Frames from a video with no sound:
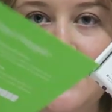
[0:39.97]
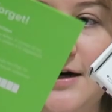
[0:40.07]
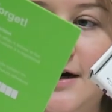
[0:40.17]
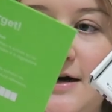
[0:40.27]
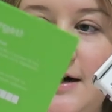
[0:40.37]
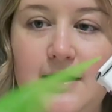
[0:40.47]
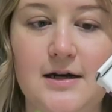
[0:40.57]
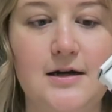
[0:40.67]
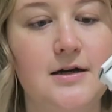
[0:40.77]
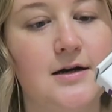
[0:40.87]

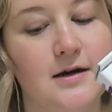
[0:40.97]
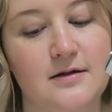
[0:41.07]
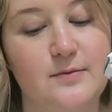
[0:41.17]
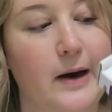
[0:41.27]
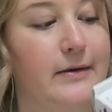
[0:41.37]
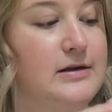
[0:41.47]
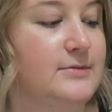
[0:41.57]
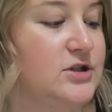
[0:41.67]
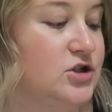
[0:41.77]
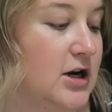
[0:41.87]
started. It's probably
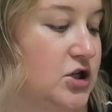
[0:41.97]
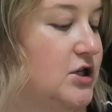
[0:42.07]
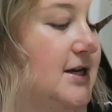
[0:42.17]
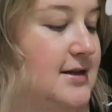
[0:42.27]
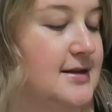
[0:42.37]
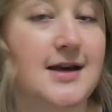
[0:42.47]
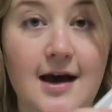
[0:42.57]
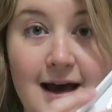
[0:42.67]
some instructions.